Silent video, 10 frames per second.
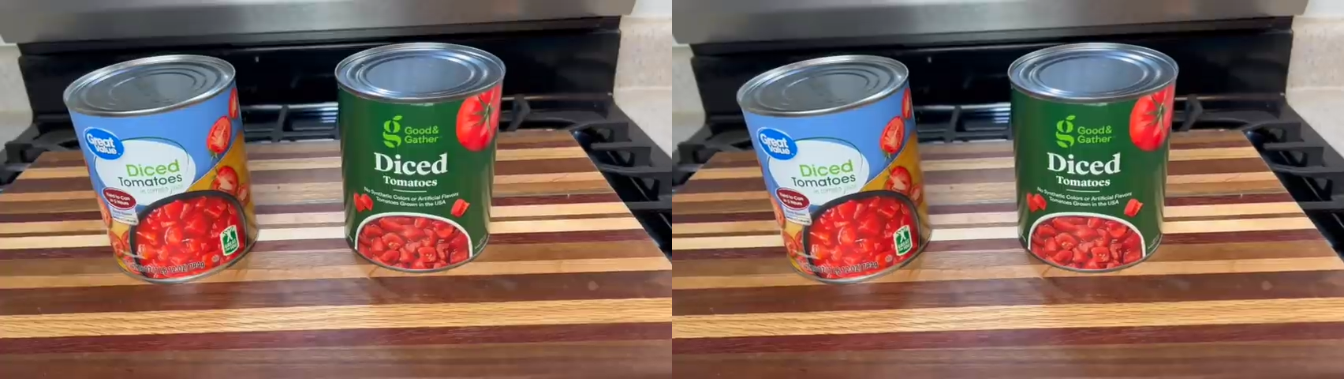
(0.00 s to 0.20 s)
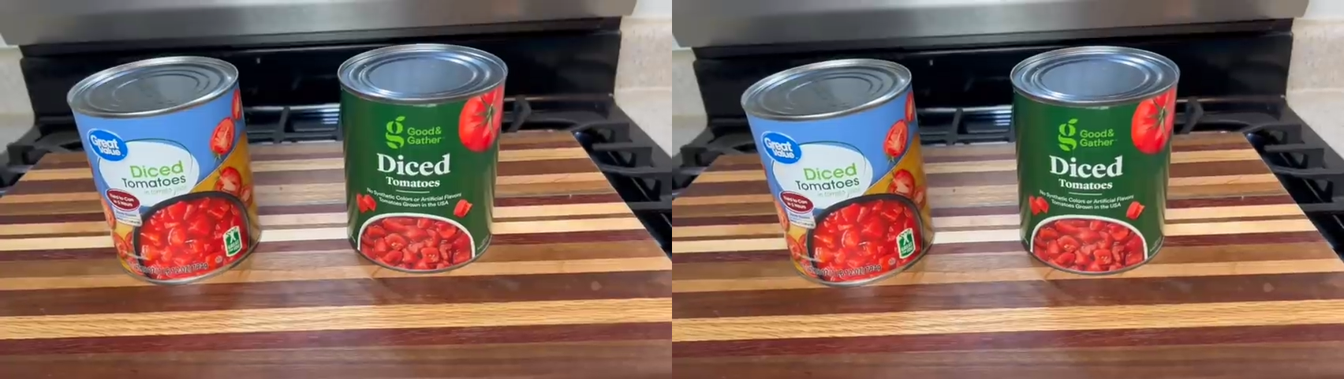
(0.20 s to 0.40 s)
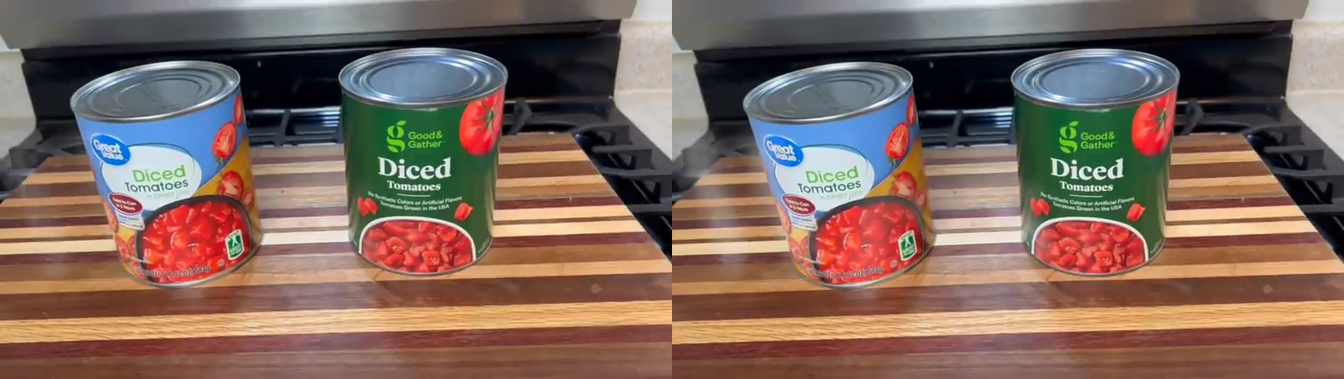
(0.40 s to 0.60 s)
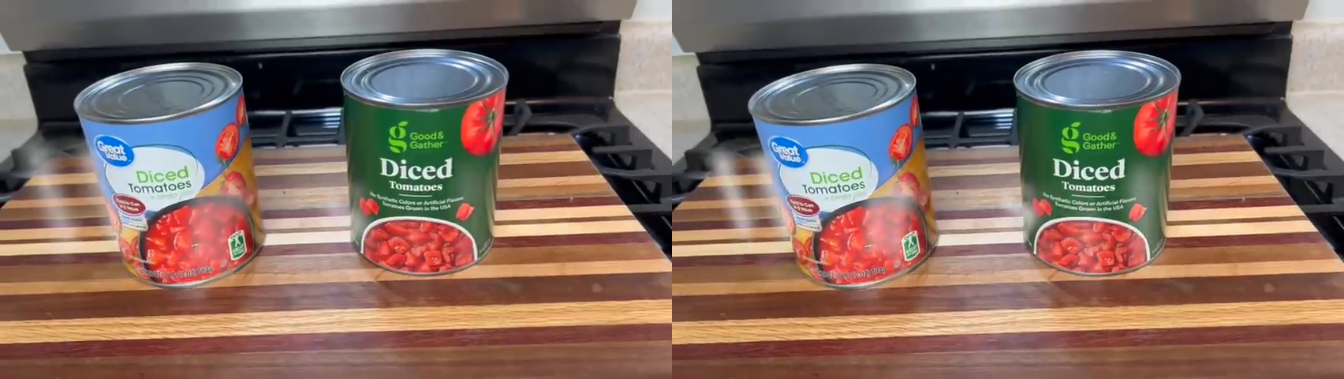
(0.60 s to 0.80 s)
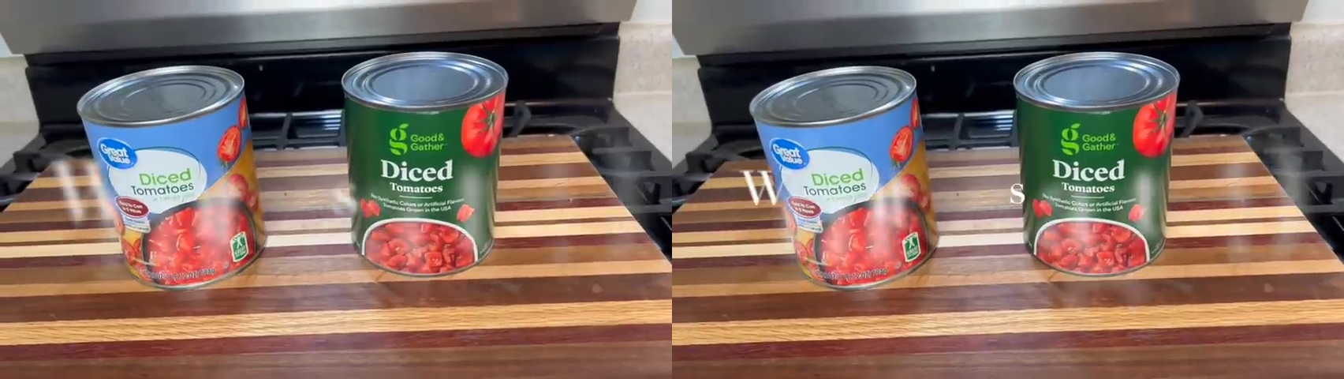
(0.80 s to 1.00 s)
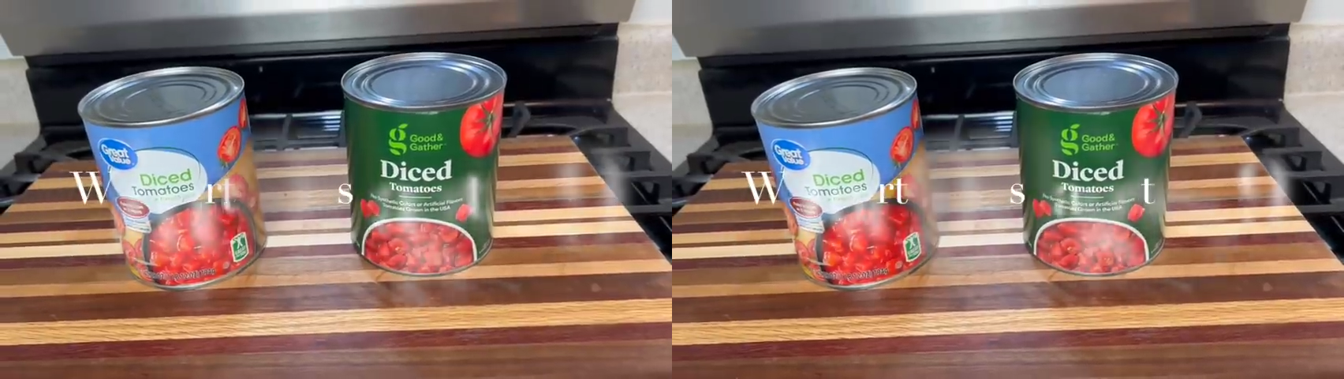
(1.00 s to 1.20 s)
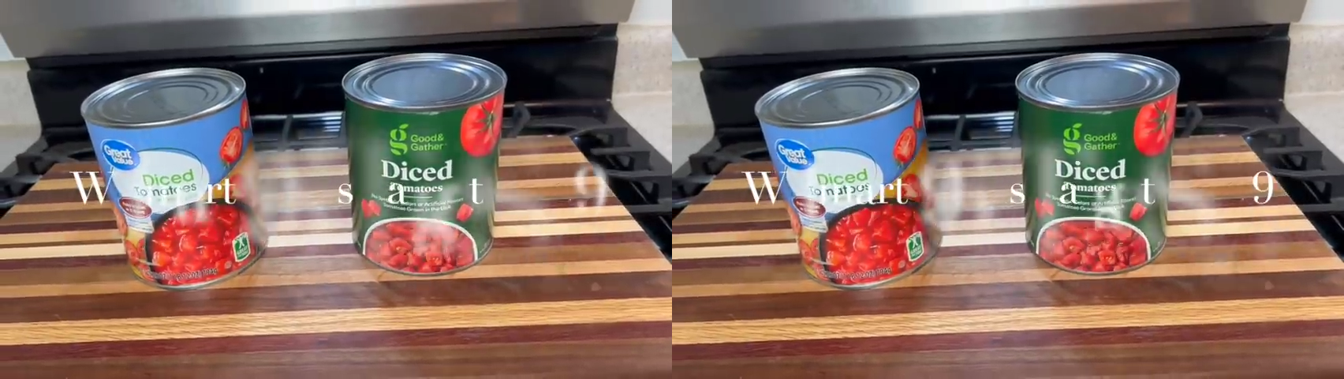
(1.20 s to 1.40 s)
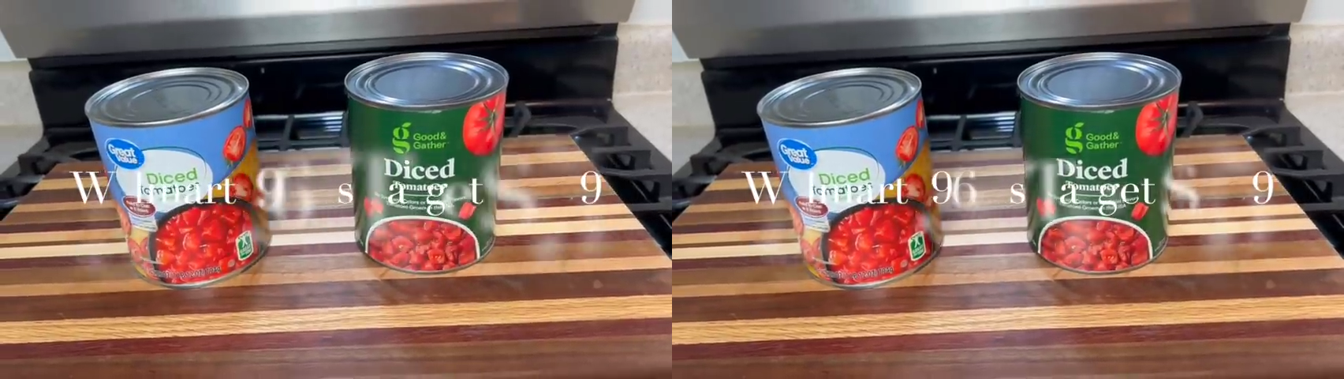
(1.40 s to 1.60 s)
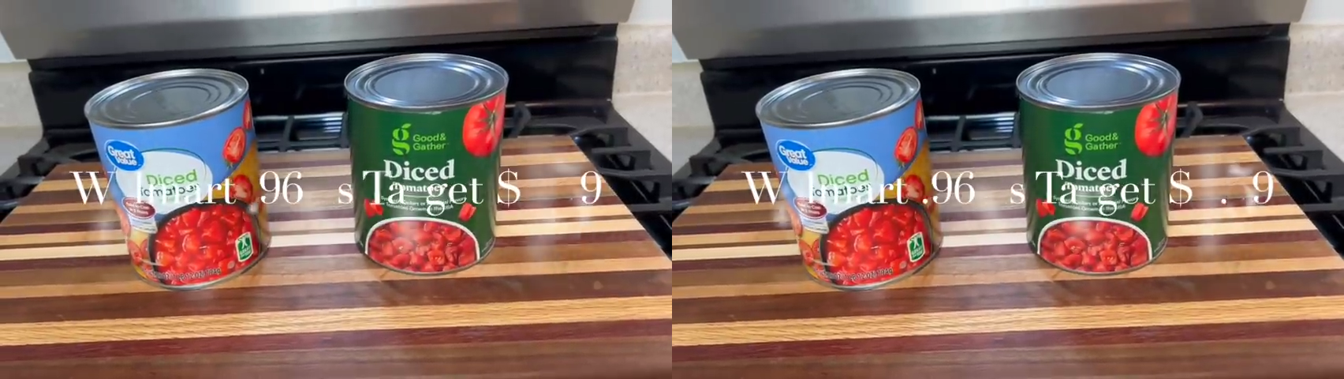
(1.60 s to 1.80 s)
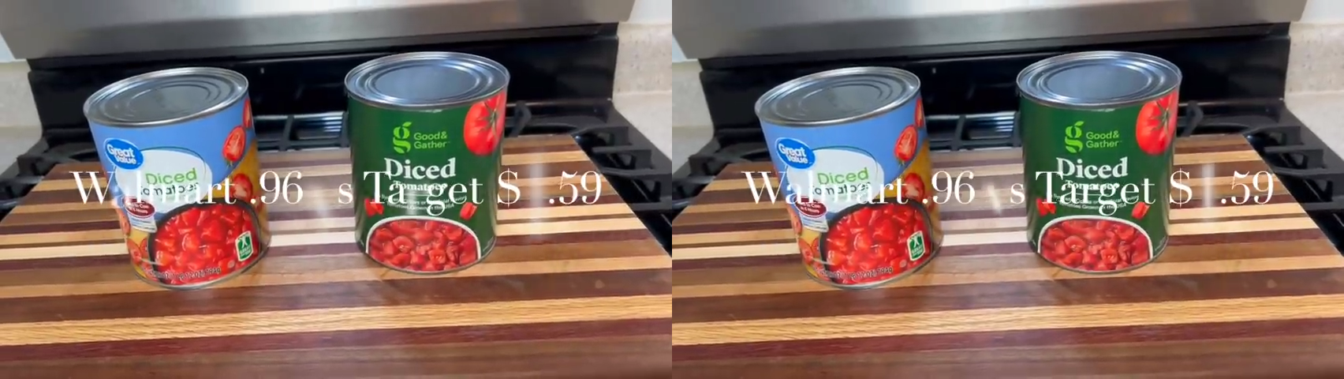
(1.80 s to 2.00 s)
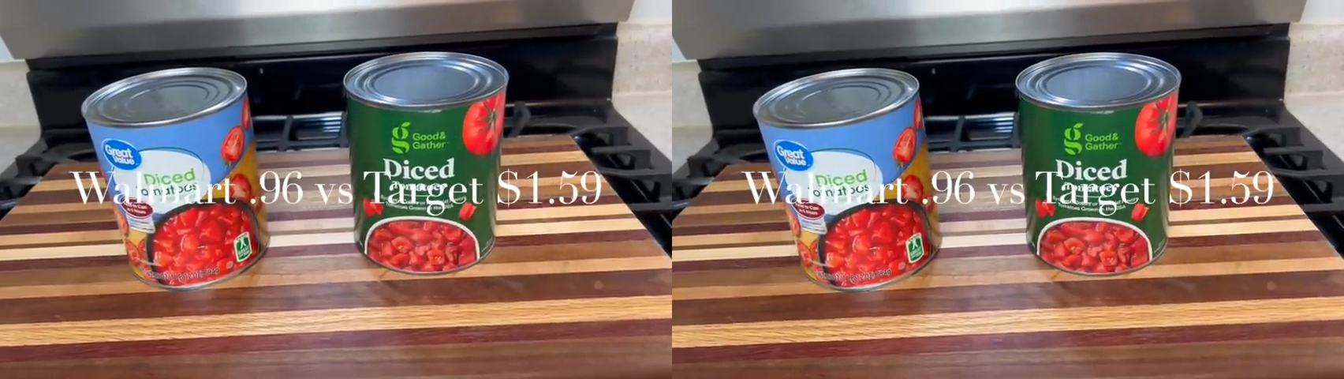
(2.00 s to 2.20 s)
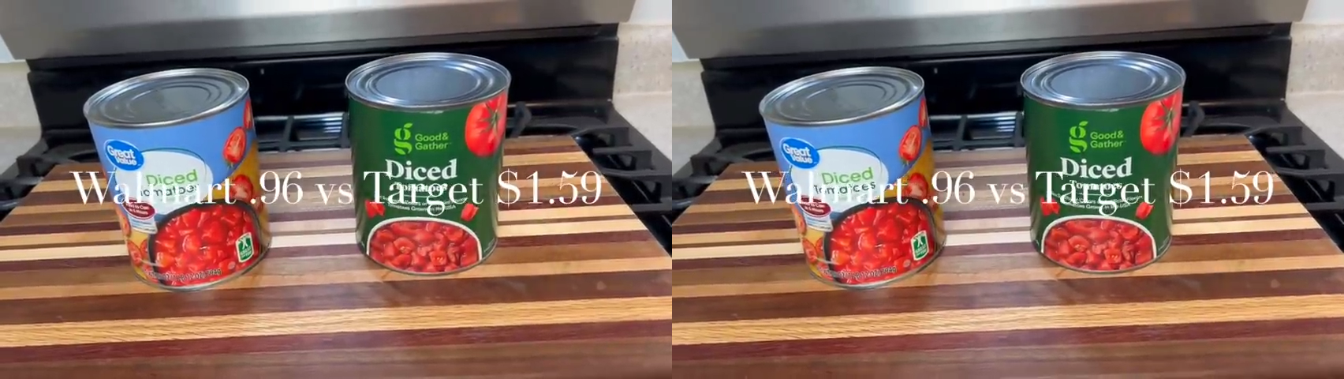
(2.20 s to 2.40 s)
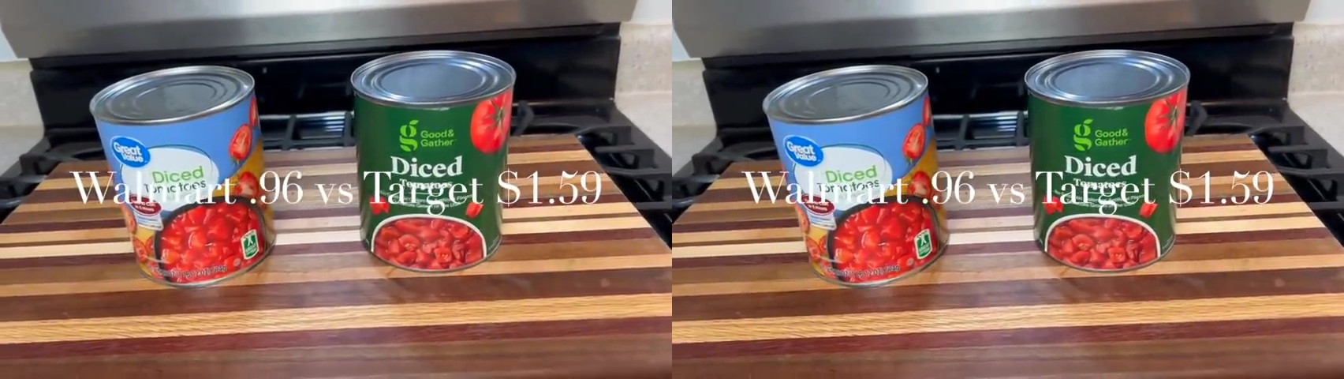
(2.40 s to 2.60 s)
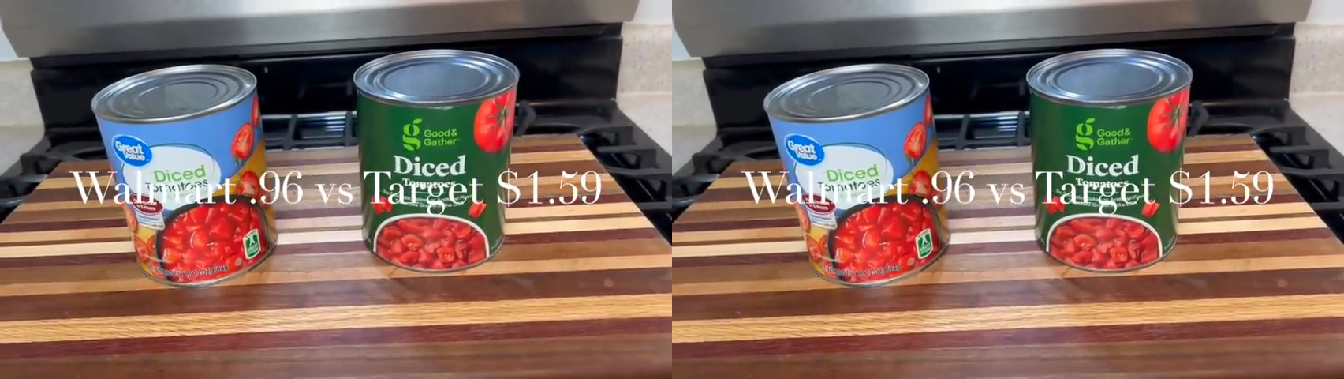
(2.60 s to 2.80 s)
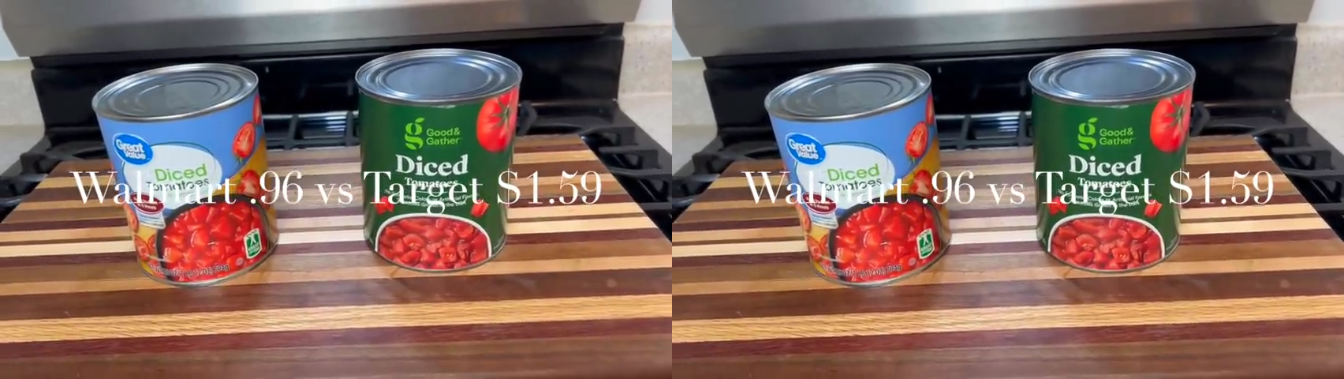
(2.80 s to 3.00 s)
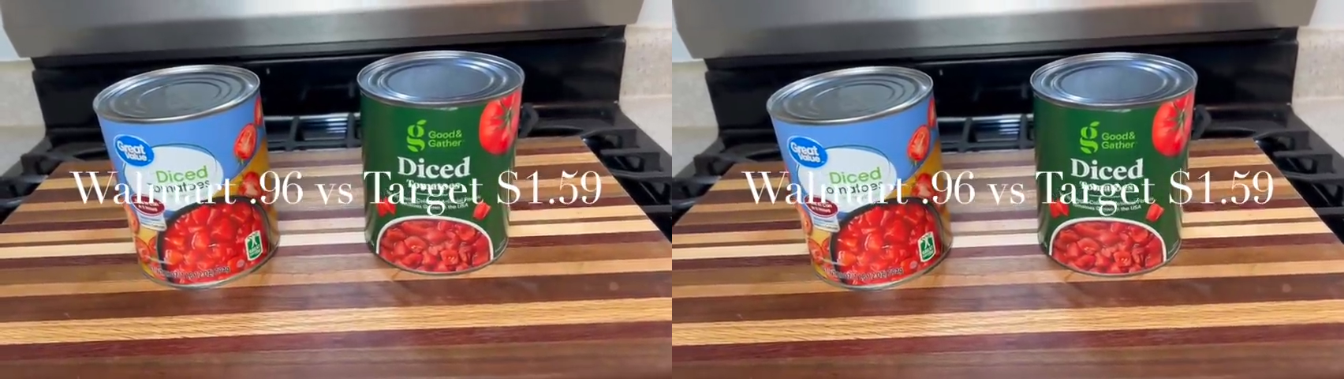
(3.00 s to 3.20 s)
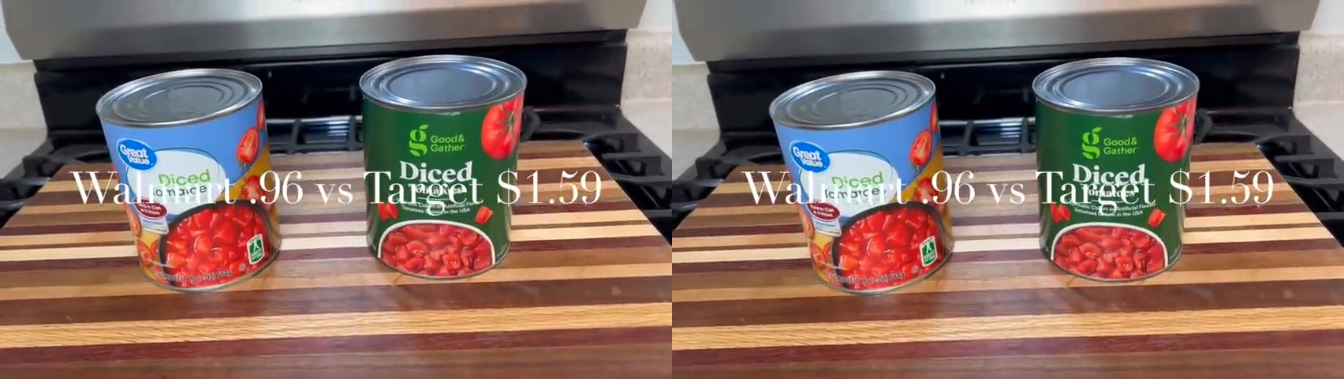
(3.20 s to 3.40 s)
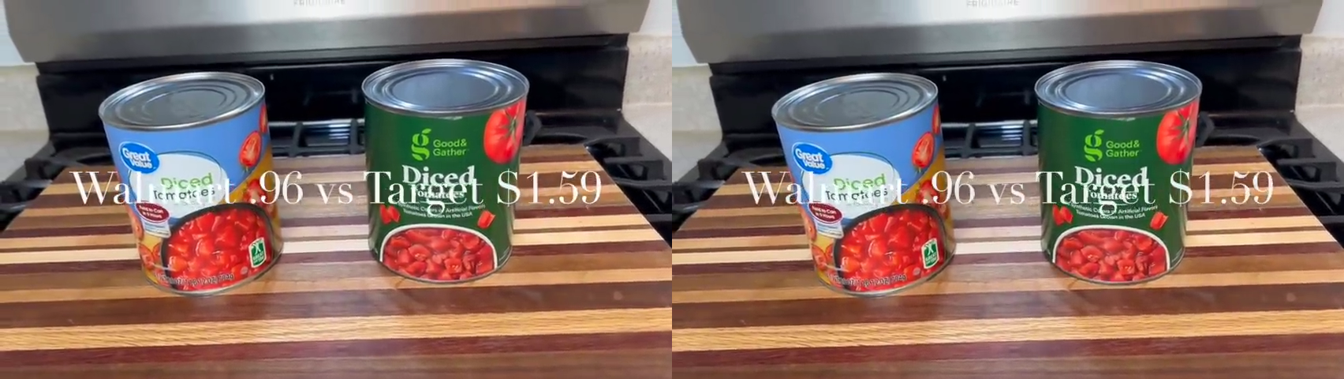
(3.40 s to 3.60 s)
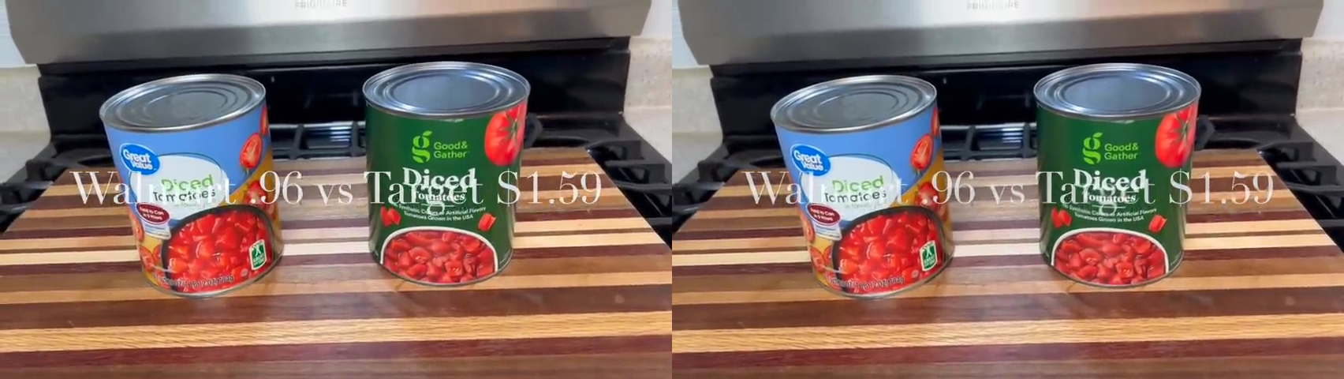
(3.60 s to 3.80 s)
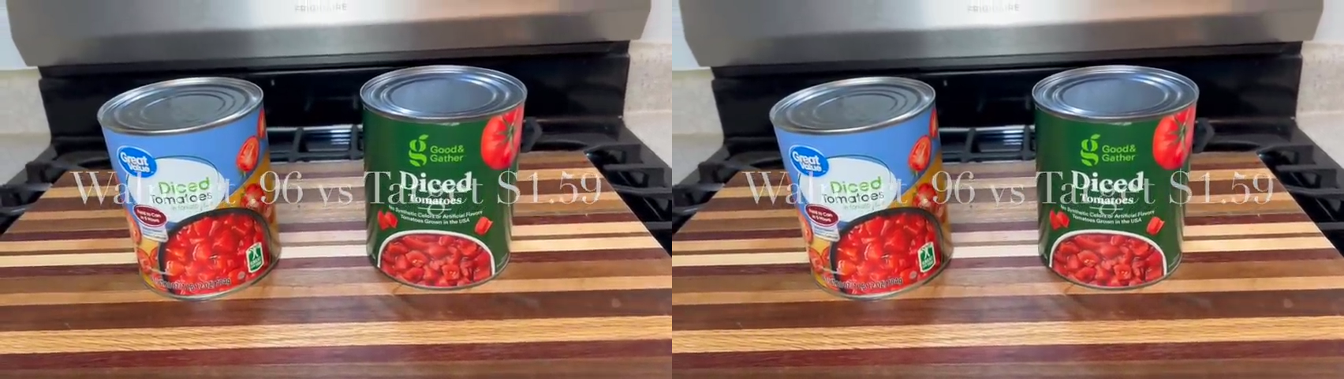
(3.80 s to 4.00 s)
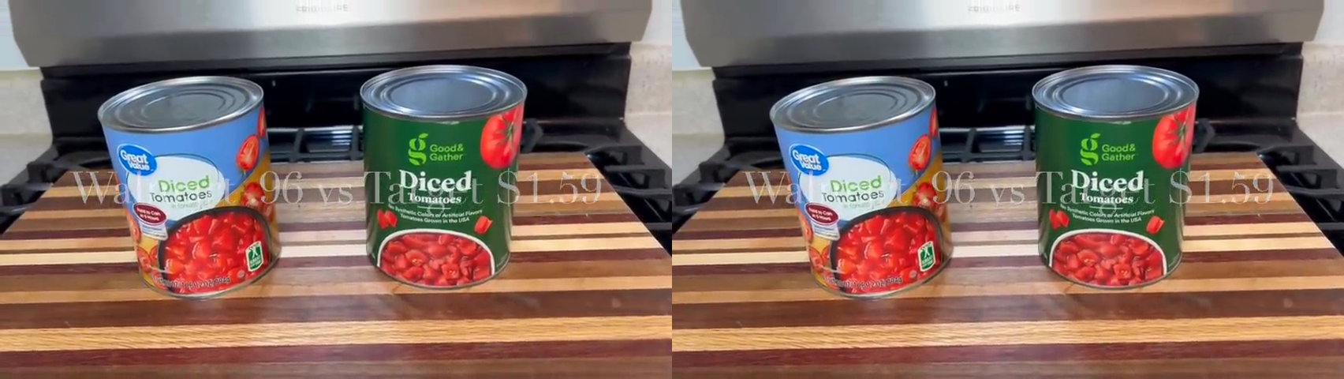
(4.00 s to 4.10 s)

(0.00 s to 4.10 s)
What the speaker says: Nobody's mouth can be seen.